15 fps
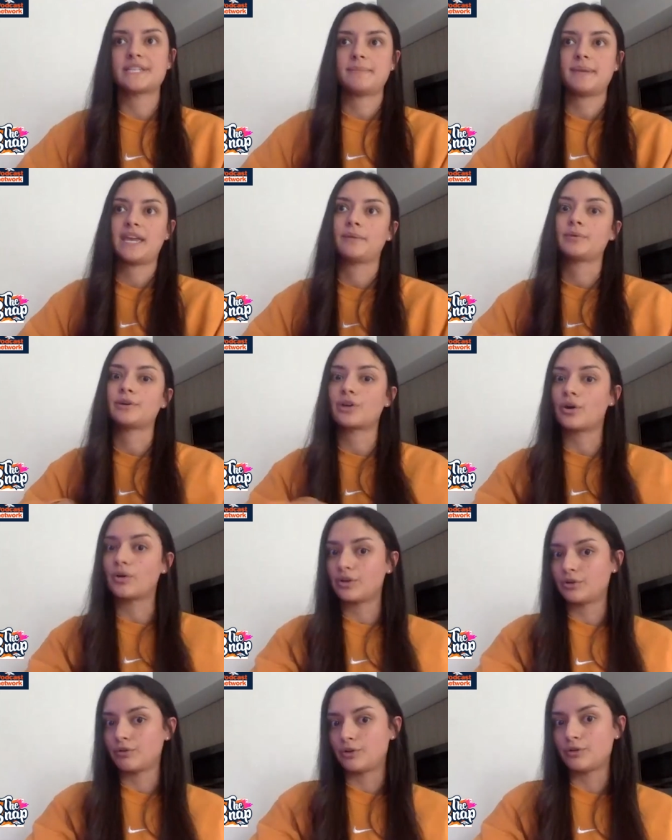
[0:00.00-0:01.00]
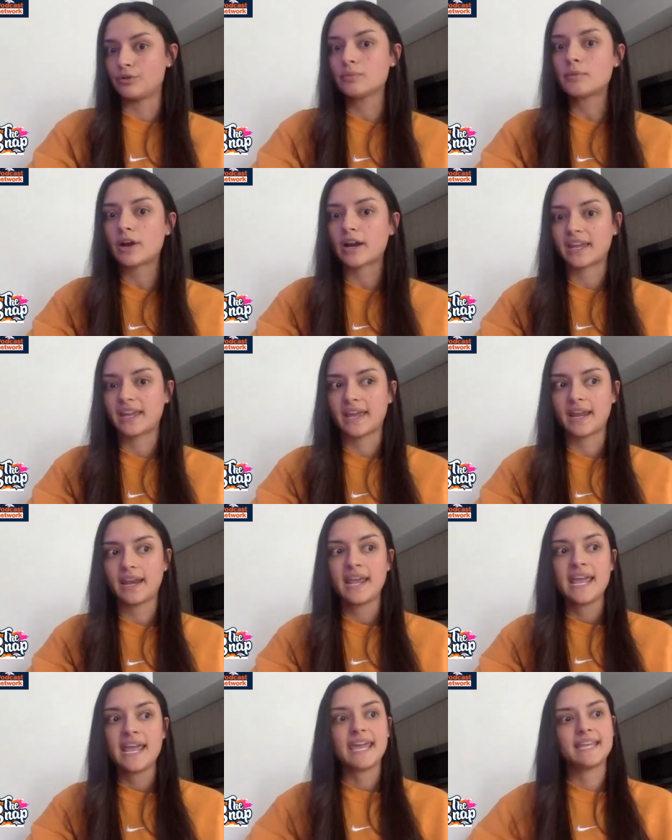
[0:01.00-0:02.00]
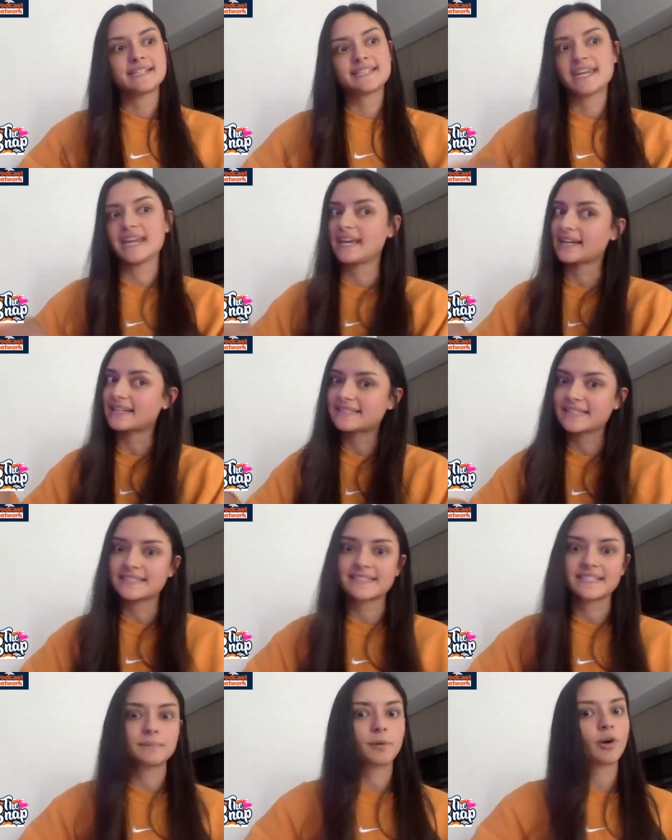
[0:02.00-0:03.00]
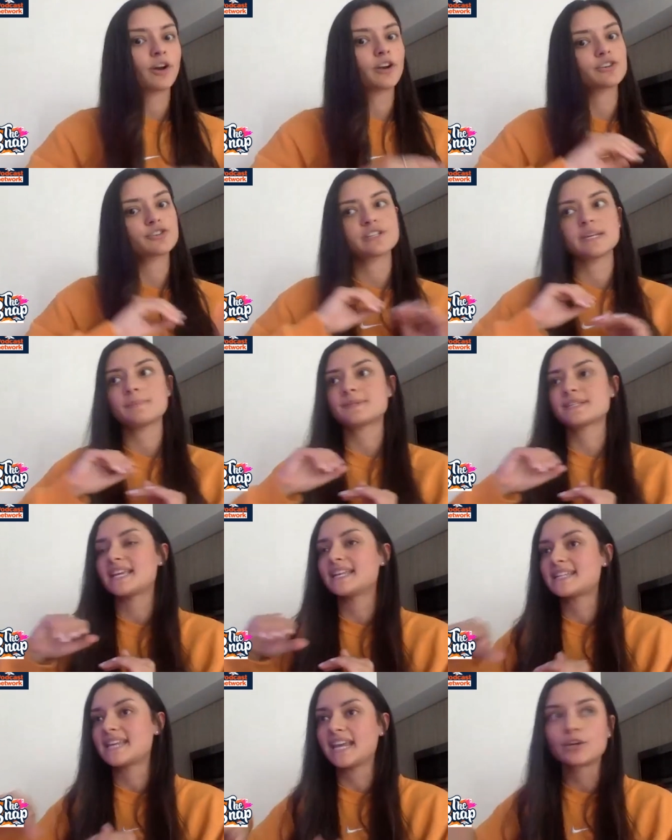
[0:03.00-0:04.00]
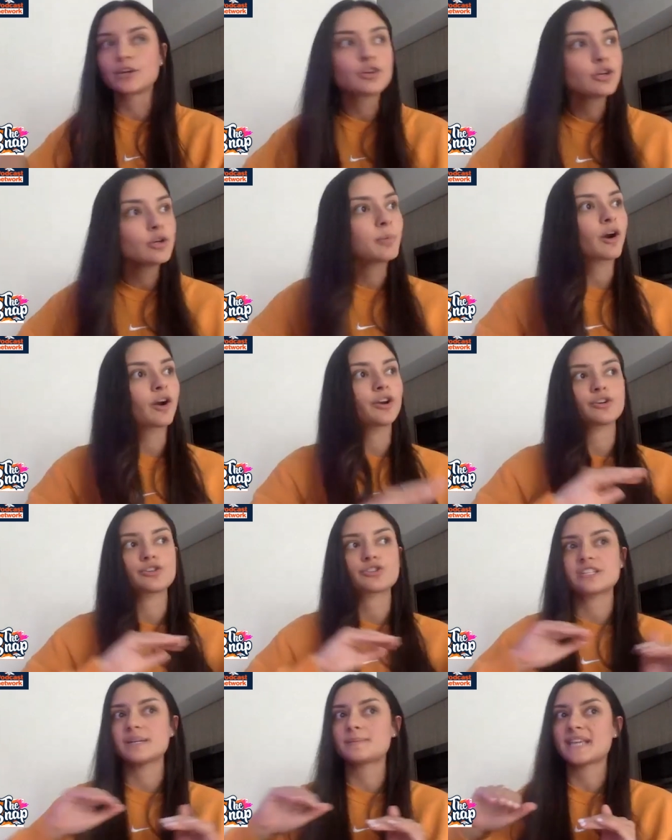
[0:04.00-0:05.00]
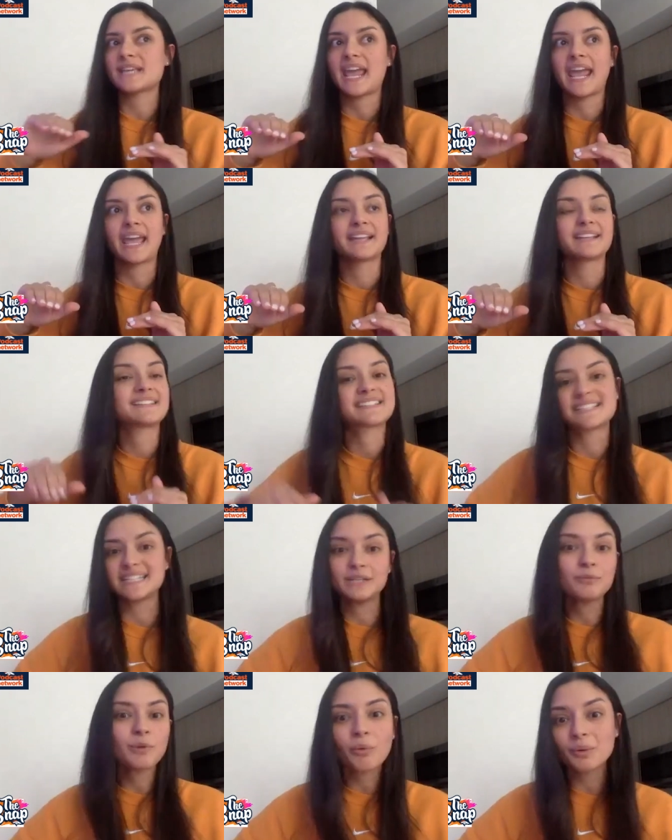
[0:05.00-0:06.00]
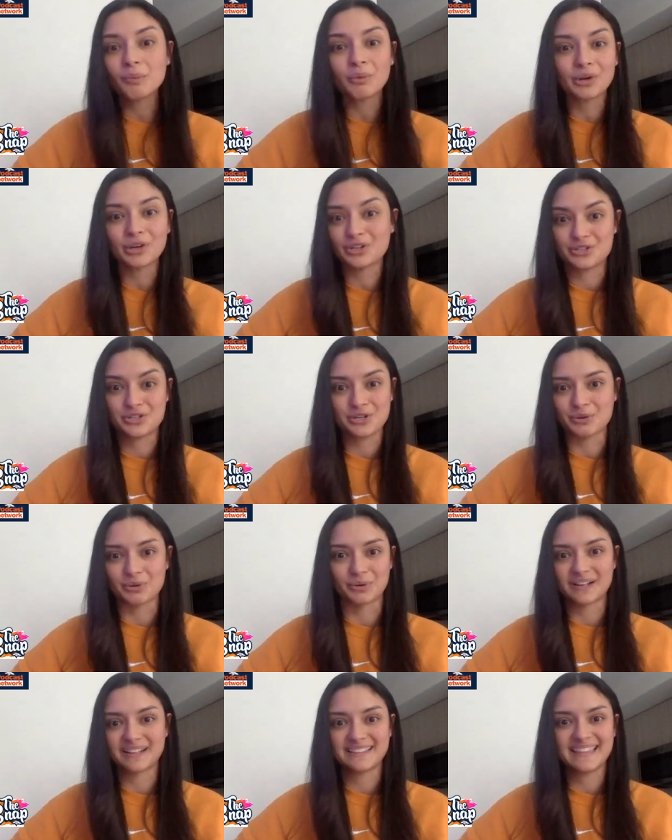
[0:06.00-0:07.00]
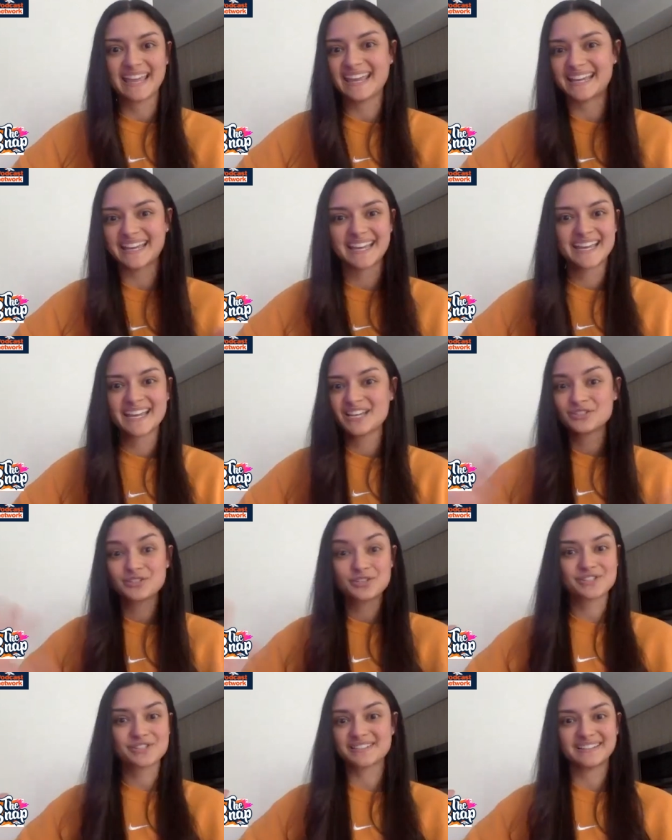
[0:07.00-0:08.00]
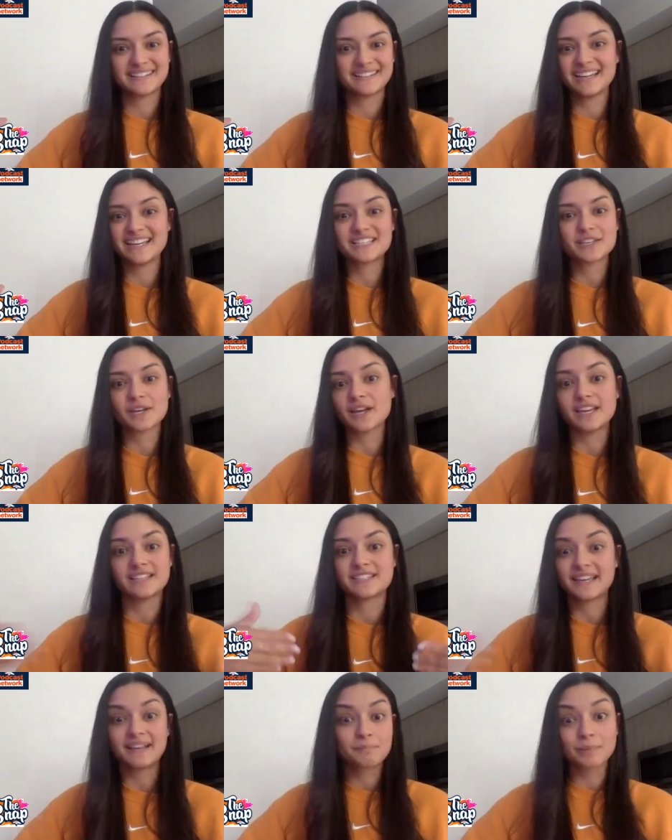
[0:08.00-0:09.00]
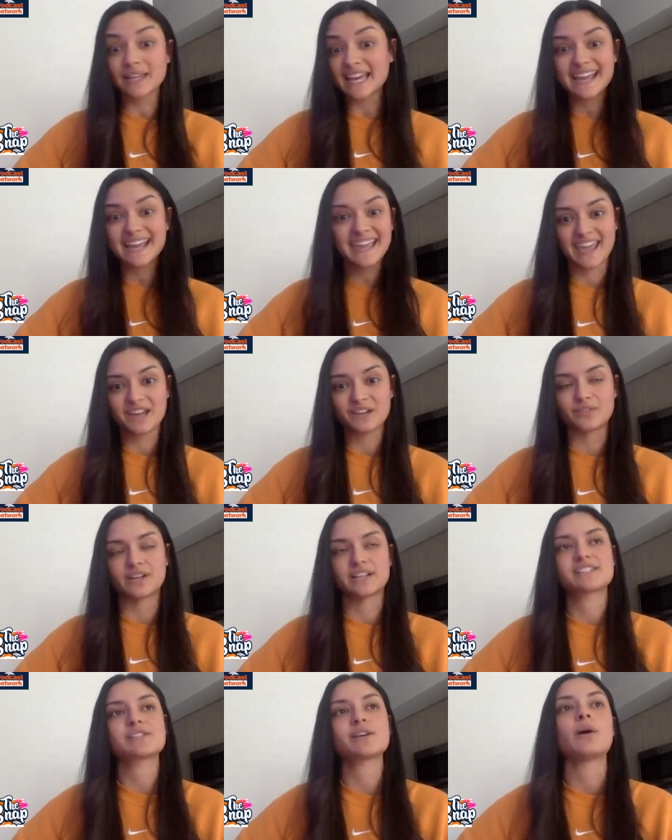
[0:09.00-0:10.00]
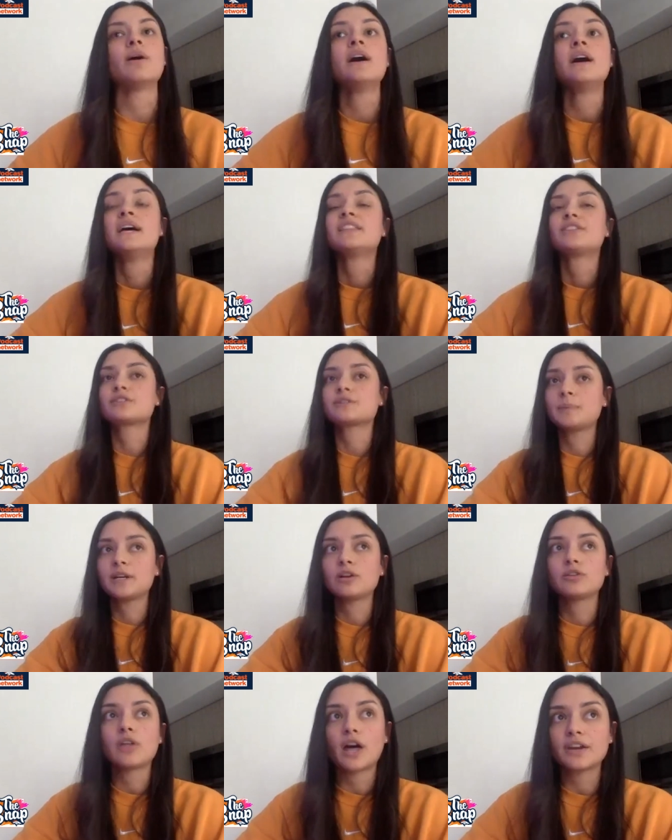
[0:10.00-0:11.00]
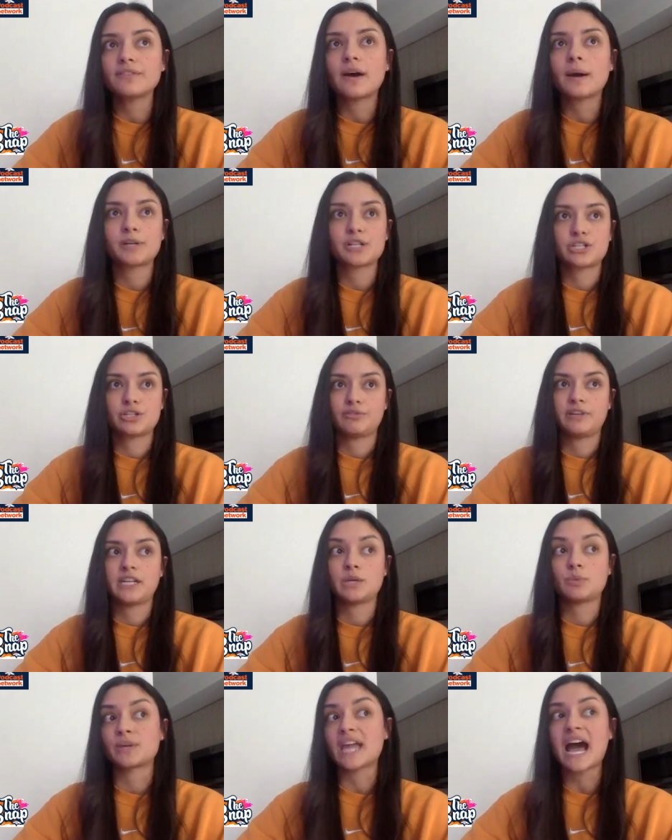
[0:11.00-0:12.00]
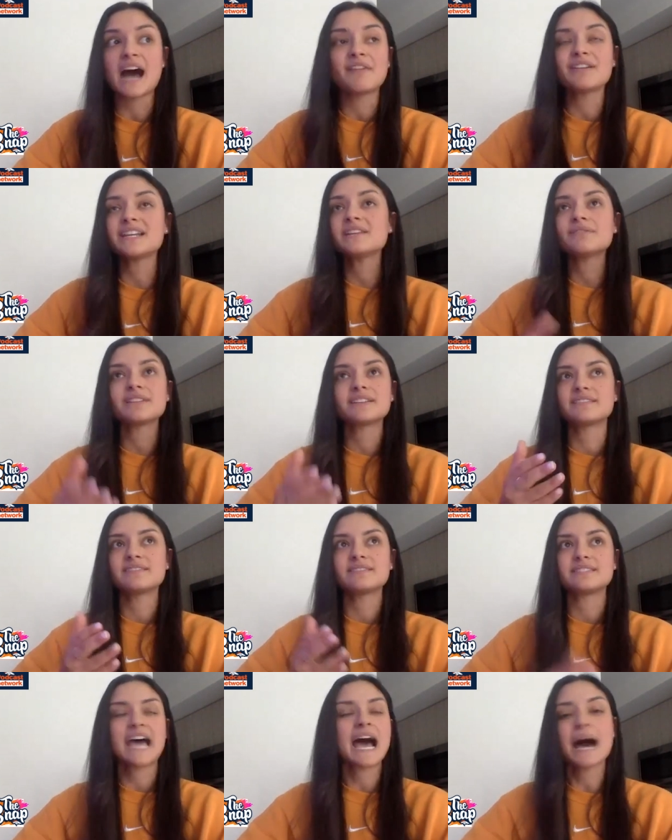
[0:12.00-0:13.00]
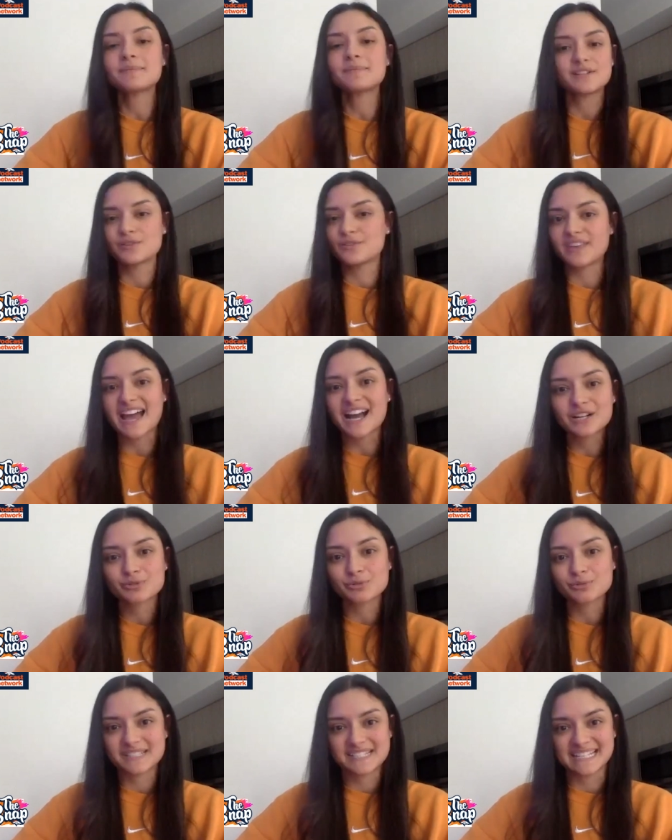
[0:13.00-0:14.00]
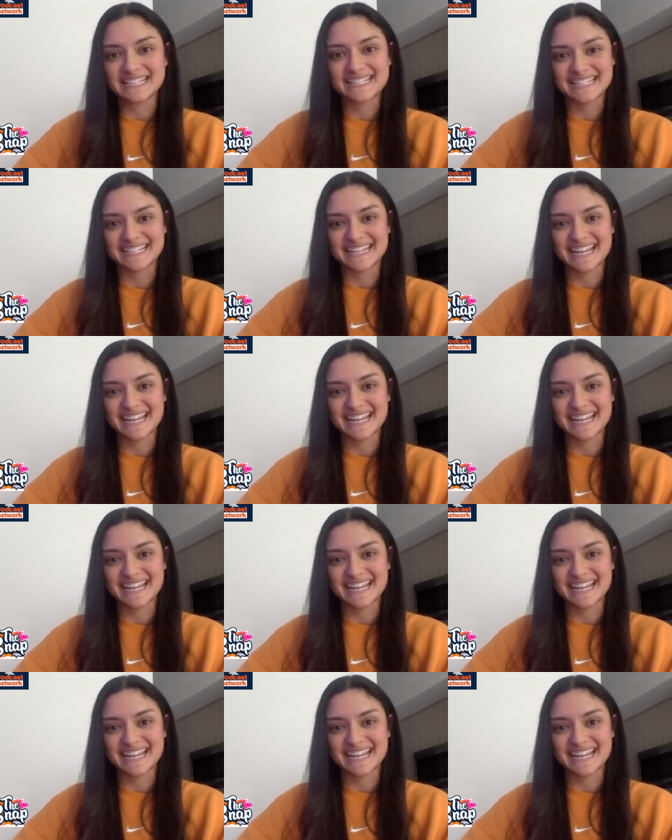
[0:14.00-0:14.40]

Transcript: be able to go into a new market and take existing partnerships and take new partnerships and see what we want to do. Like just it's a blank canvas. So there's been a lot of opportunity. We haven't even tapped into the actual season